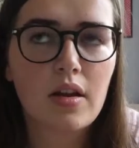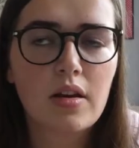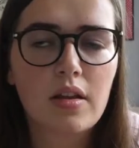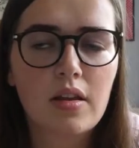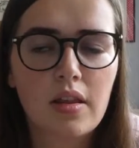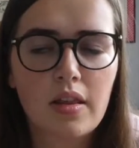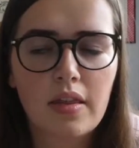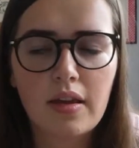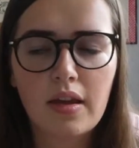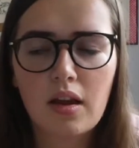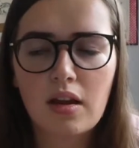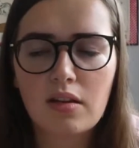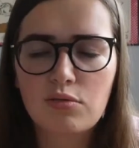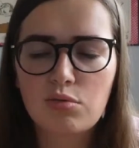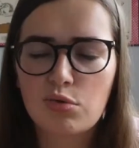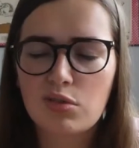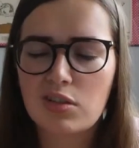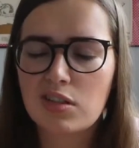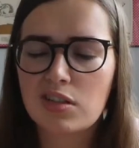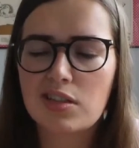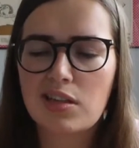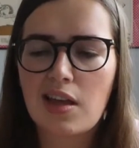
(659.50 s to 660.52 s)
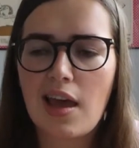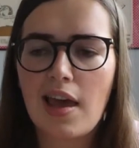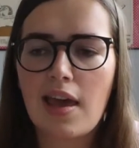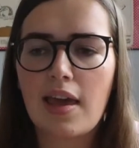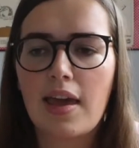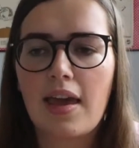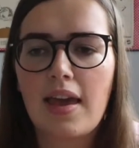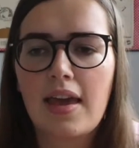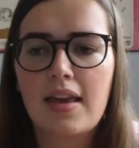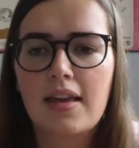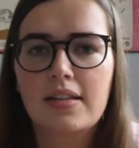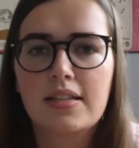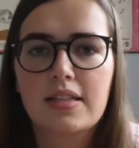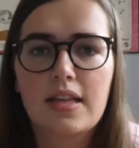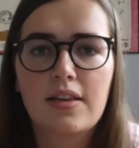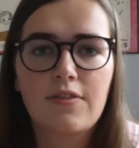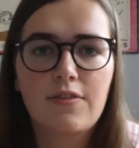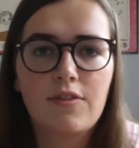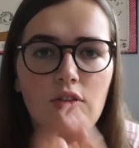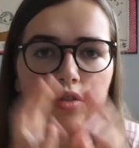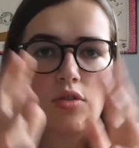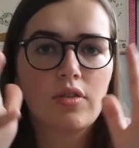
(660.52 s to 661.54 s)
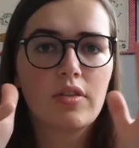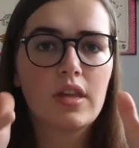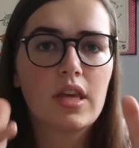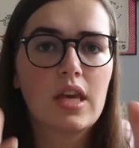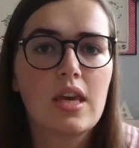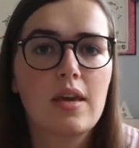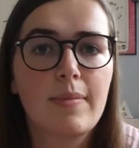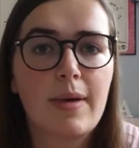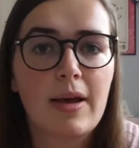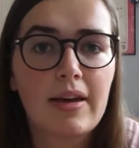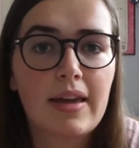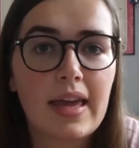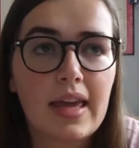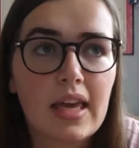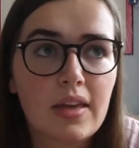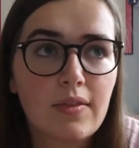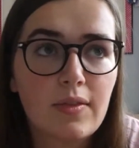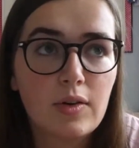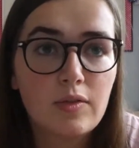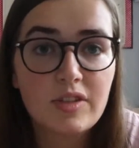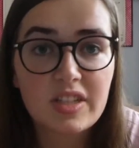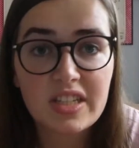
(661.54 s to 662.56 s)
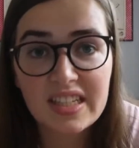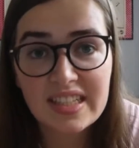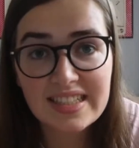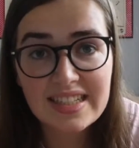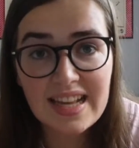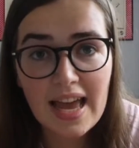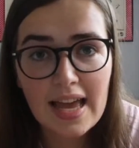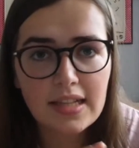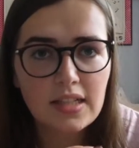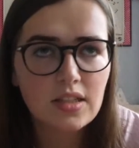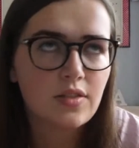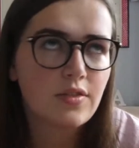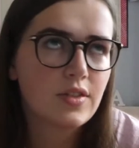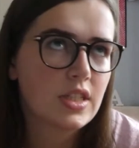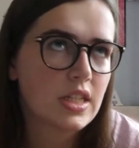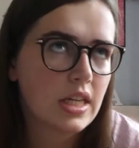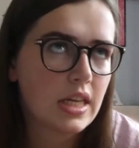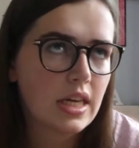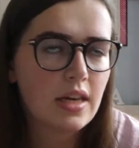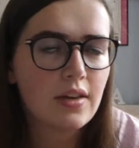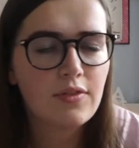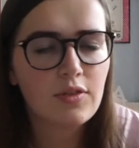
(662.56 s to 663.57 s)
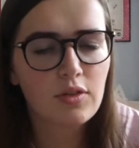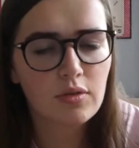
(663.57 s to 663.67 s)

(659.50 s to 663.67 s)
another thing I'd want to say is if you're thinking about getting involved in execs obviously if